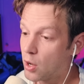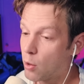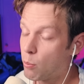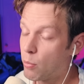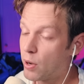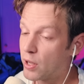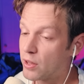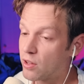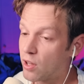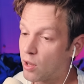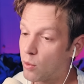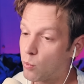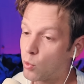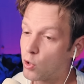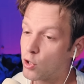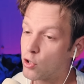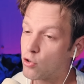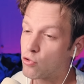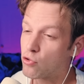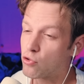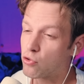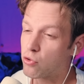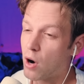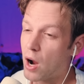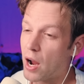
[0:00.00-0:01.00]
But then when
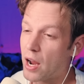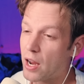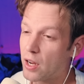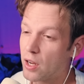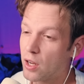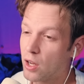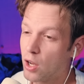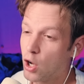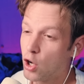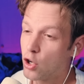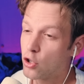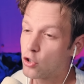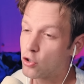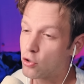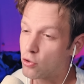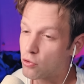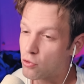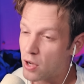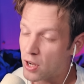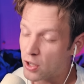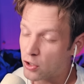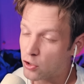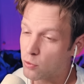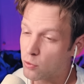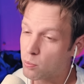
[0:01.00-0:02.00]
you try to
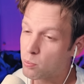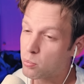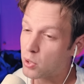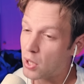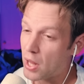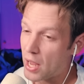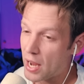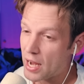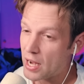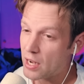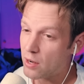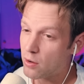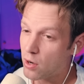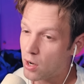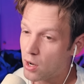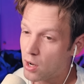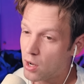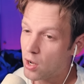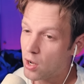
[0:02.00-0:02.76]
explain,